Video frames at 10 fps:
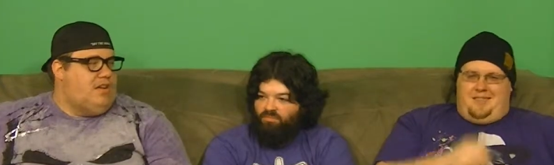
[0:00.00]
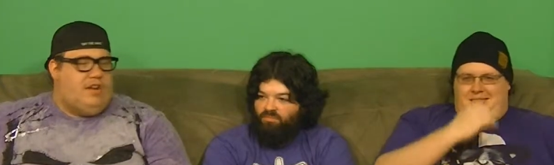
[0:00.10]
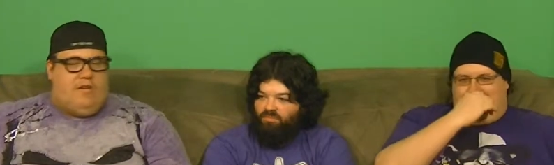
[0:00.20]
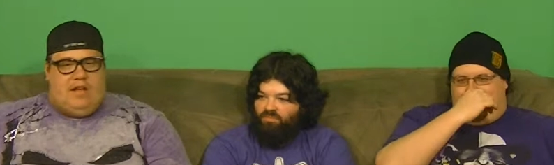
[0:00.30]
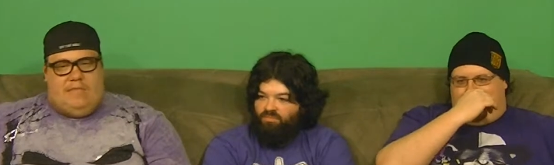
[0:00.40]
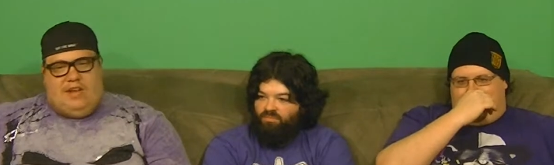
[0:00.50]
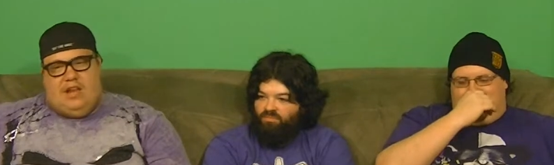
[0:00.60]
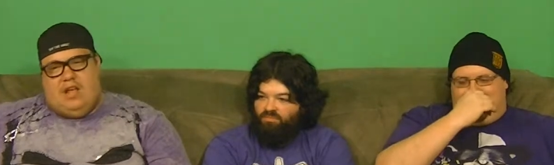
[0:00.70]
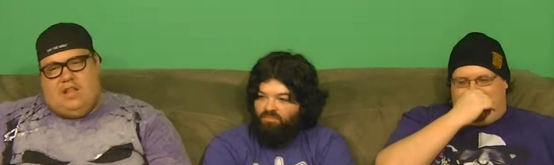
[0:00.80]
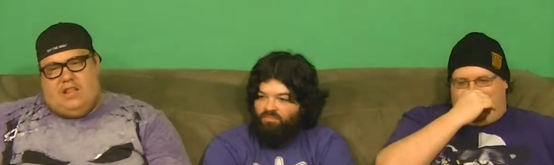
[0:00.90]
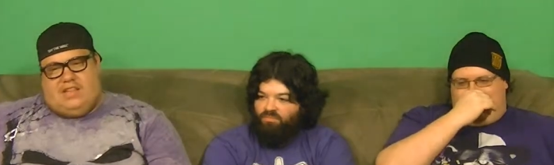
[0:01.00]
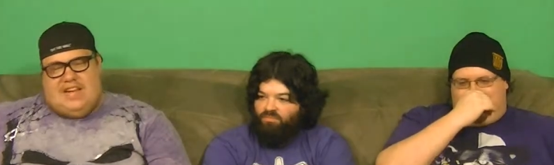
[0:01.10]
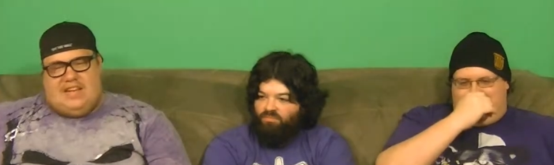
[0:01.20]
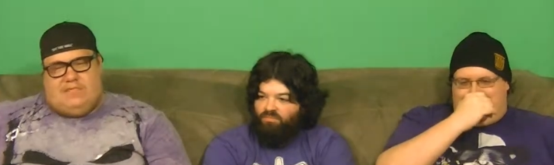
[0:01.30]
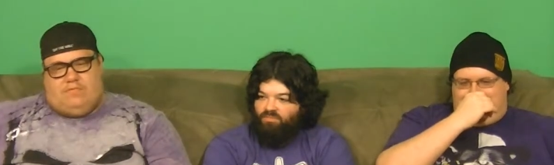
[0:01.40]
Speaker 1: You know, I mean, the
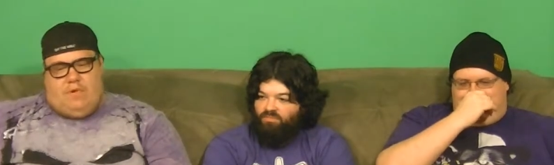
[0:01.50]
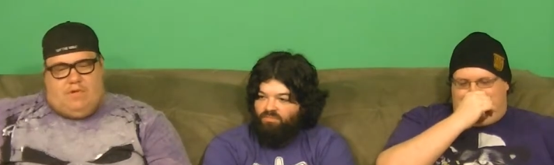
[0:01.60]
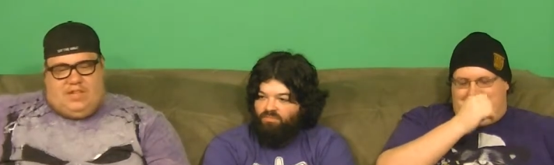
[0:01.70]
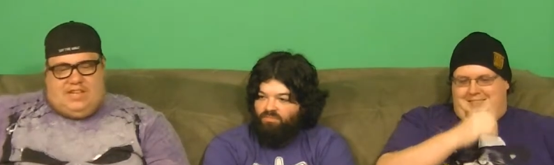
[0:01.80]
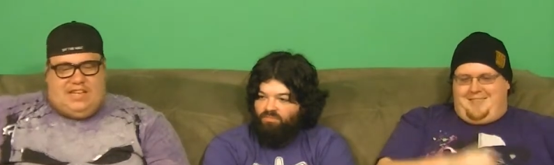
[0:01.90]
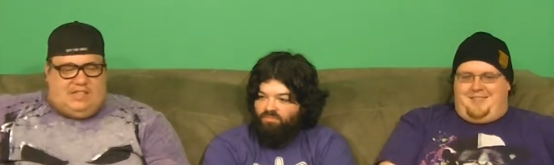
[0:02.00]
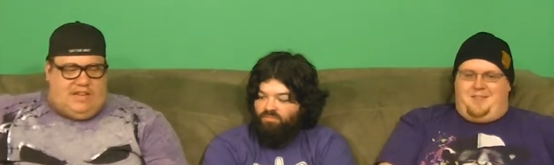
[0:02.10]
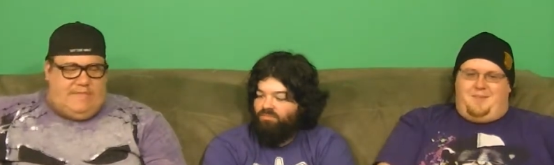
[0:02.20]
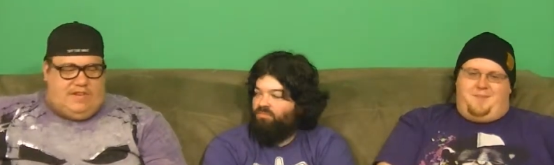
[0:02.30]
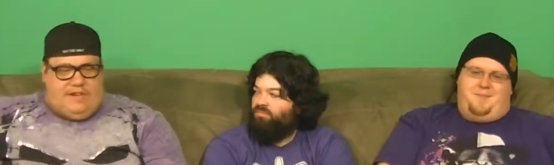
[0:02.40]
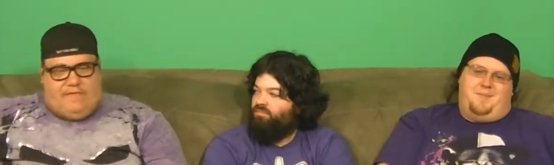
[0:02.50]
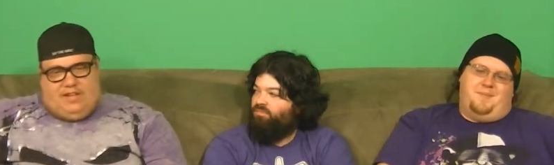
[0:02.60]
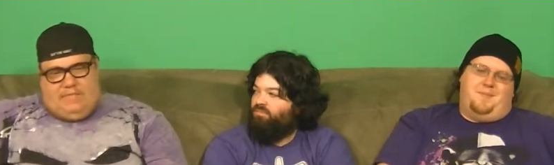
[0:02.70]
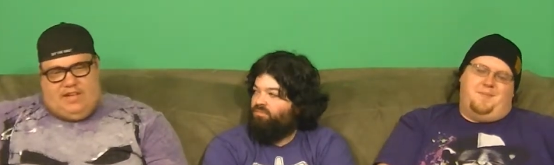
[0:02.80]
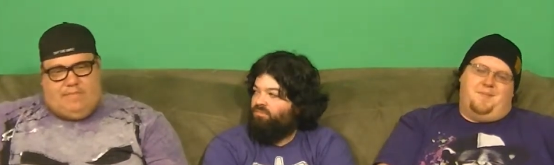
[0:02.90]
Saints the Saints
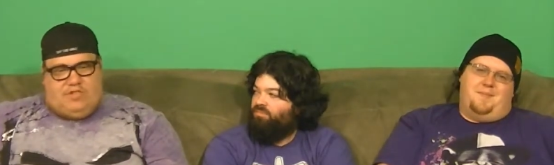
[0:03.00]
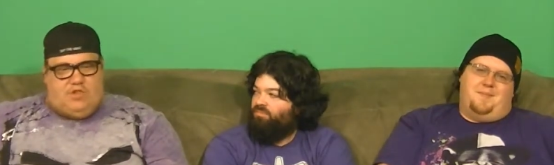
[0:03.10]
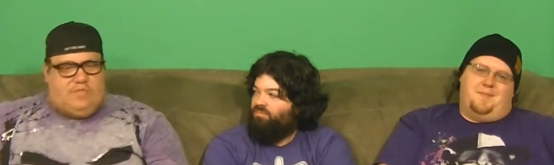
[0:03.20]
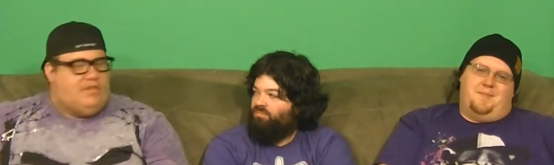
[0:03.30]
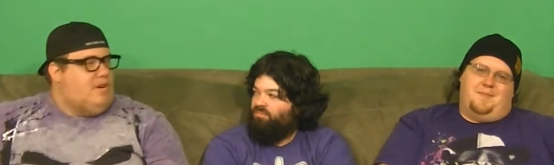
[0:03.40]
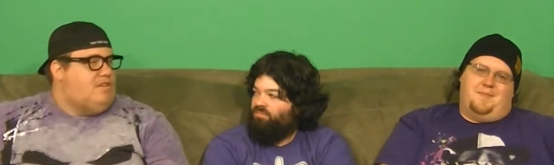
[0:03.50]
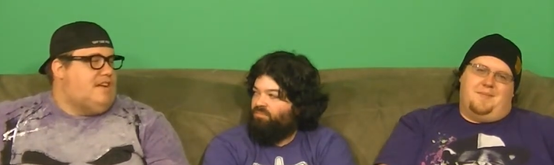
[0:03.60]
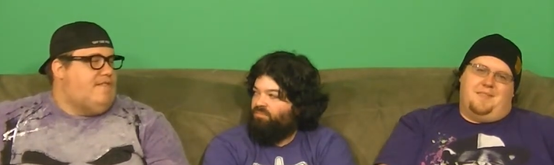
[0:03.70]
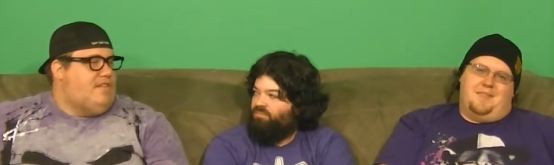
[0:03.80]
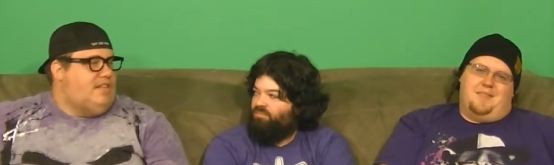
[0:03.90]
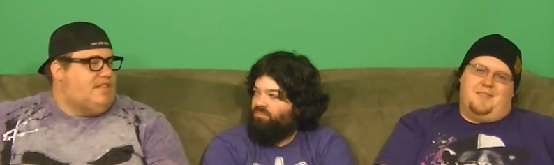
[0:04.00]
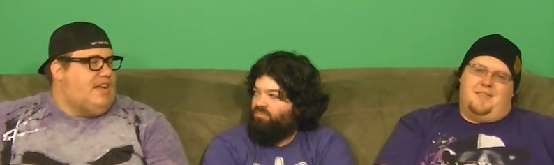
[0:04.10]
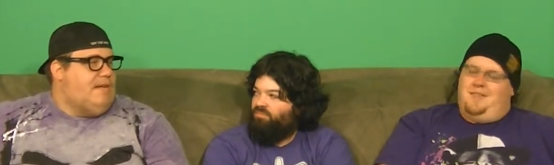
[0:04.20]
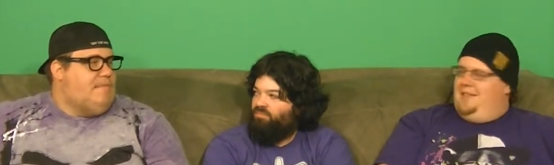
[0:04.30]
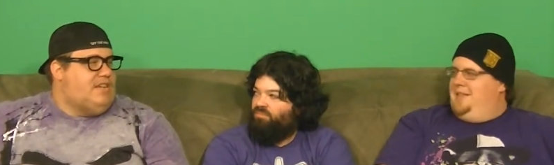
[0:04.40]
definitely become superstars after this
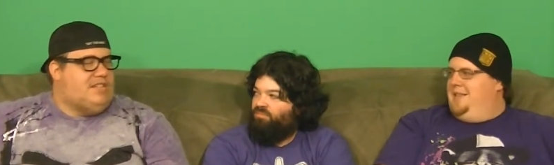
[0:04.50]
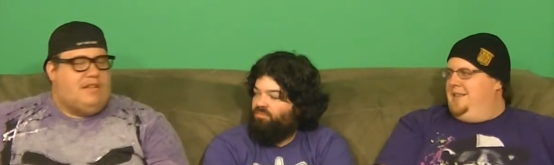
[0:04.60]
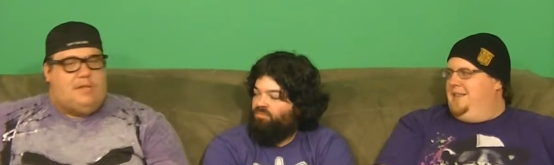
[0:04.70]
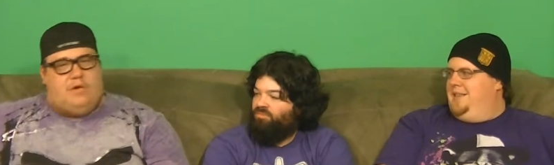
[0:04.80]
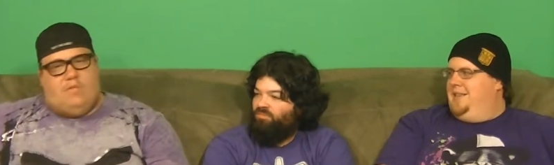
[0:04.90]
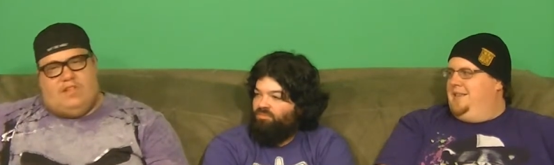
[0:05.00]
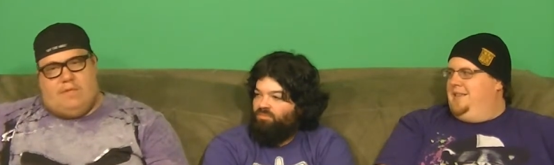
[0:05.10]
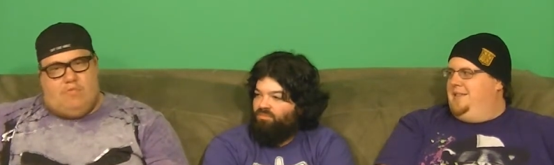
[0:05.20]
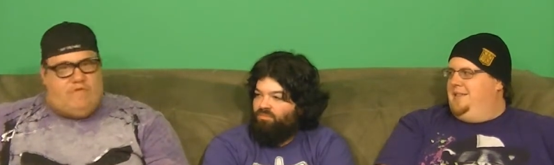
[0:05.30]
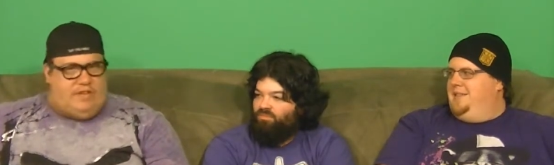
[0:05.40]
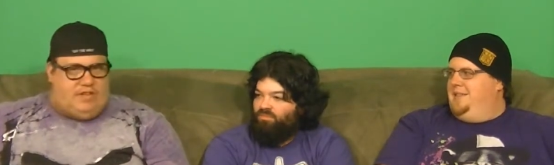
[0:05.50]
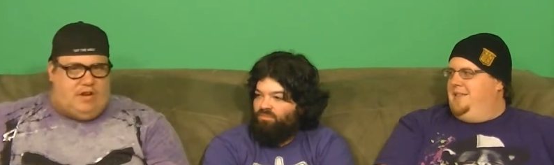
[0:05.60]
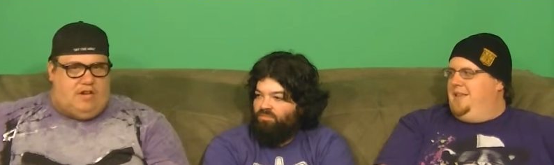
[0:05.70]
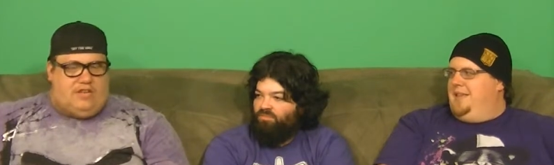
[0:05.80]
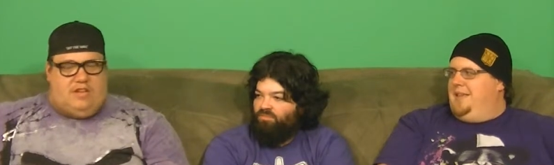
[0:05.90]
game because in the third one they're movie
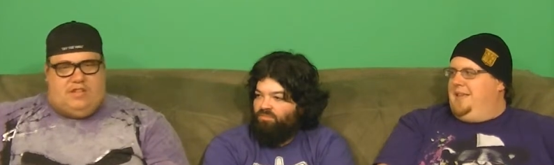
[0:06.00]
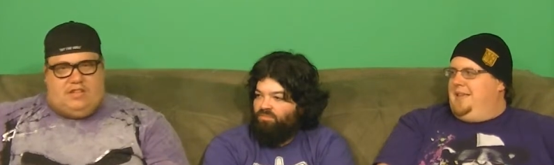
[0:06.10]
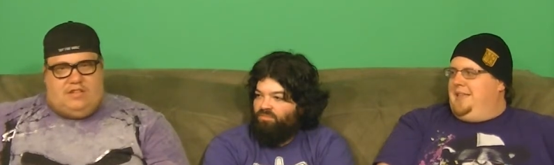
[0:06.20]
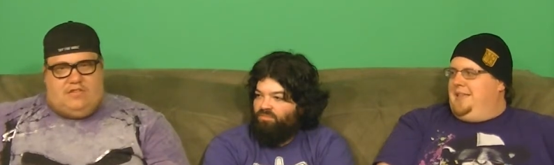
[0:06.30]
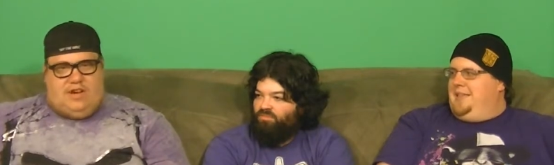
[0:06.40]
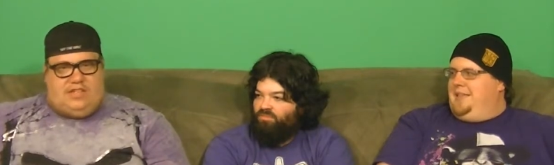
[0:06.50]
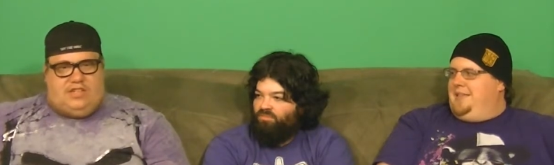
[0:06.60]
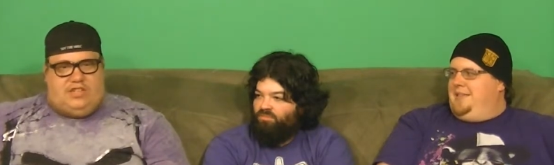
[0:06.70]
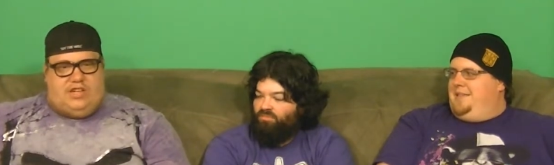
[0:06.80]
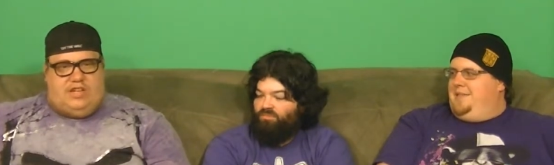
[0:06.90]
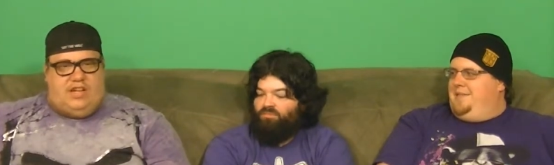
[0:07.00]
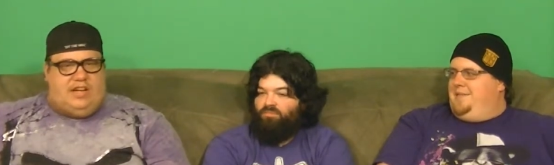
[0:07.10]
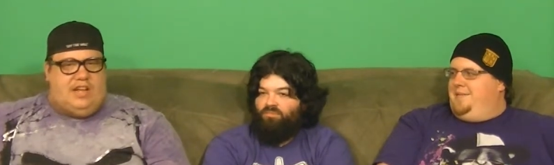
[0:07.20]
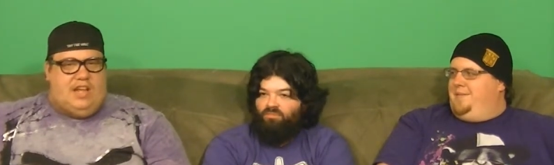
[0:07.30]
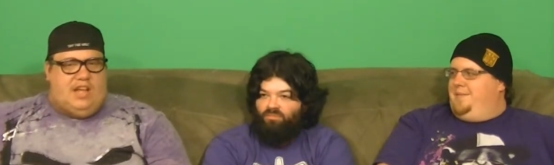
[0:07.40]
stars and all this other crazy shit like.